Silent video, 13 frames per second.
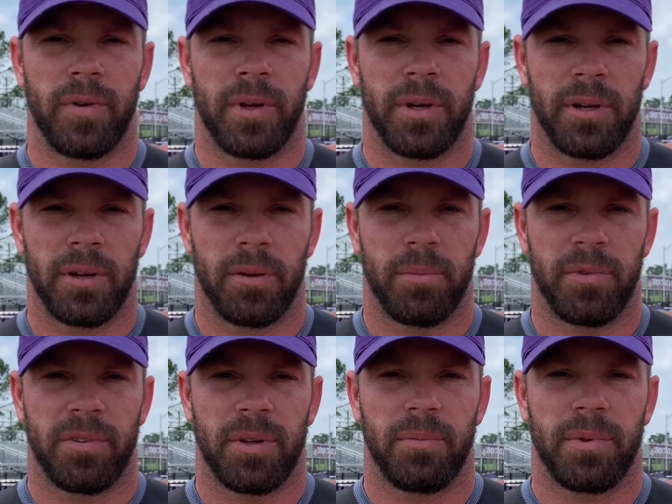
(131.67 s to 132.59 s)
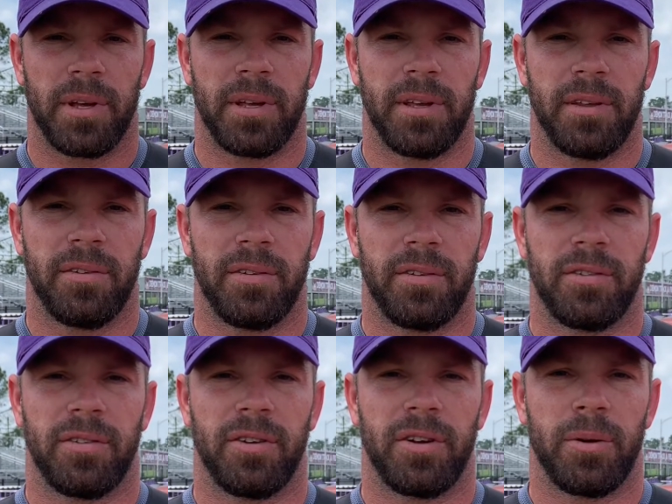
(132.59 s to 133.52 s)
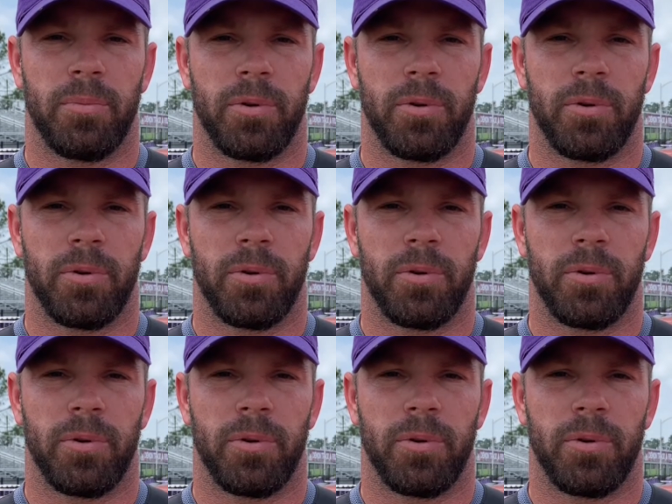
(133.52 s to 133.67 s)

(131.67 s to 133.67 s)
and seems like he's stood up